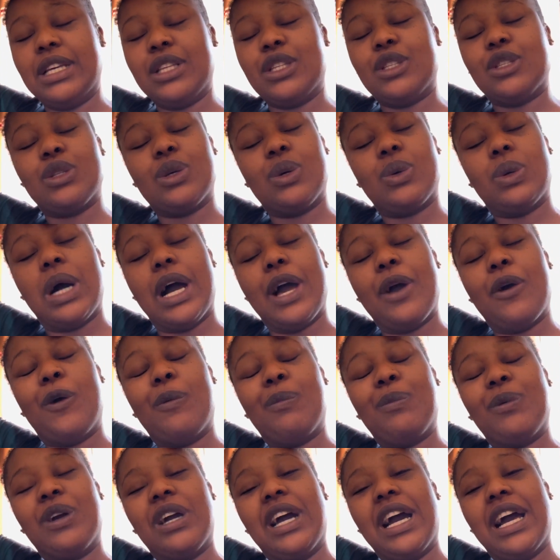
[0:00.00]
So I hope
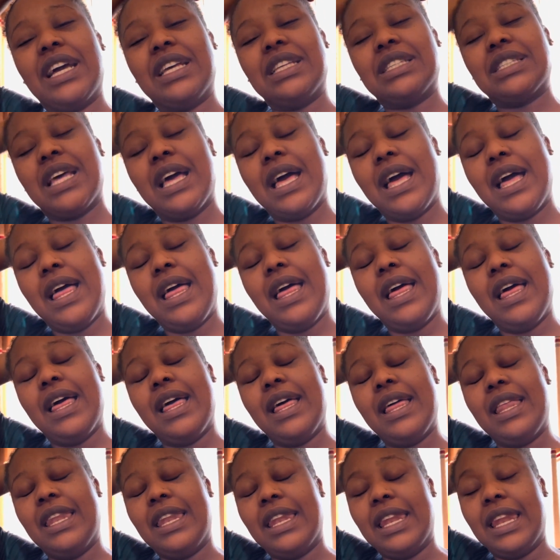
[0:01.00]
you guys
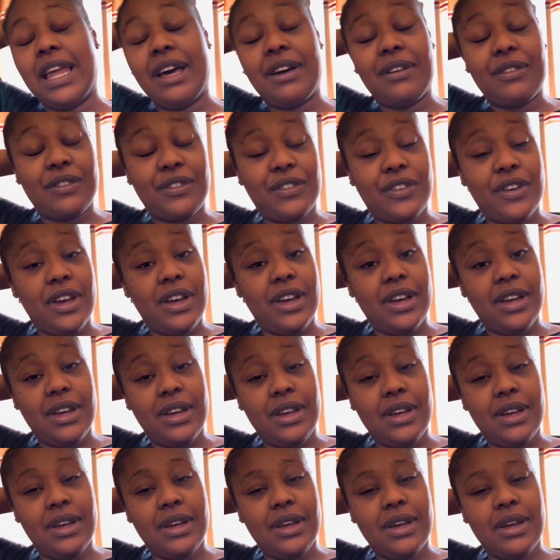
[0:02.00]
love
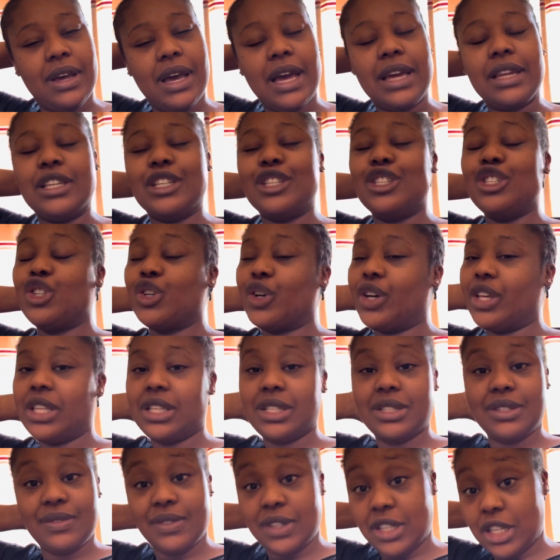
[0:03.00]
and enjoy
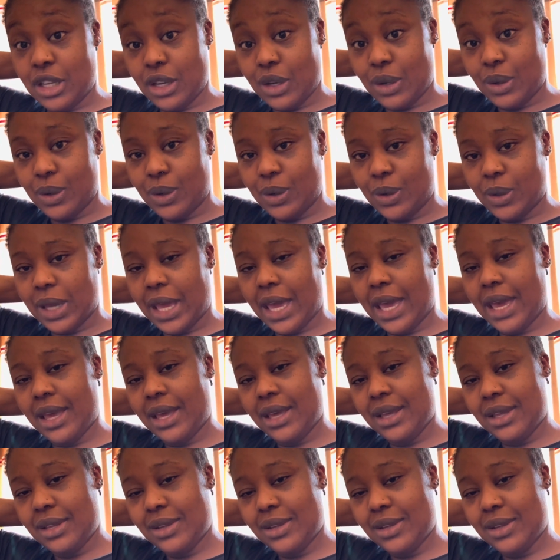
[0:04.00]
this video, okay?